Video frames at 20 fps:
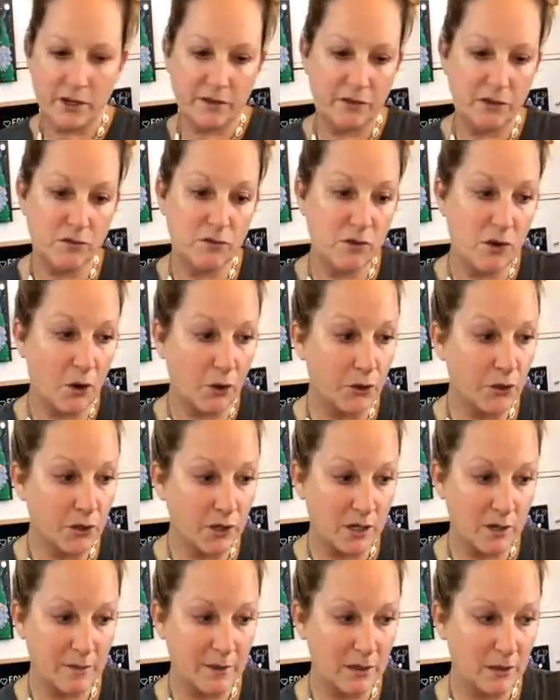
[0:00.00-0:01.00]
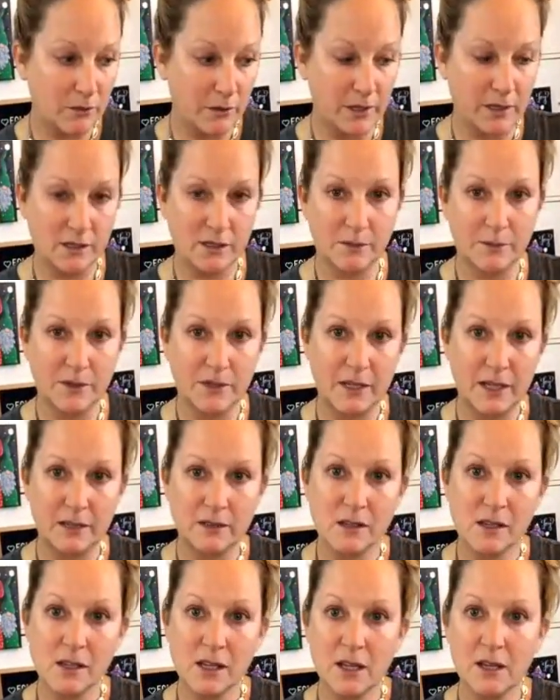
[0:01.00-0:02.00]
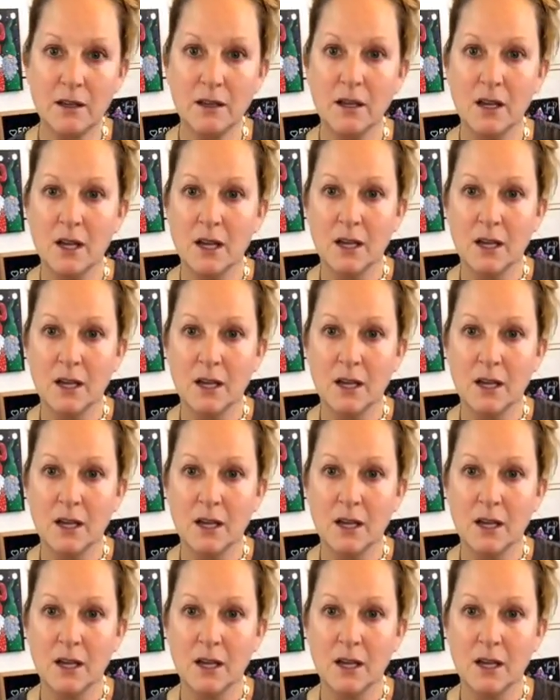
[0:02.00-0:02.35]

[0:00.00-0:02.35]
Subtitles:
if you know you're going to be doing some stenciling,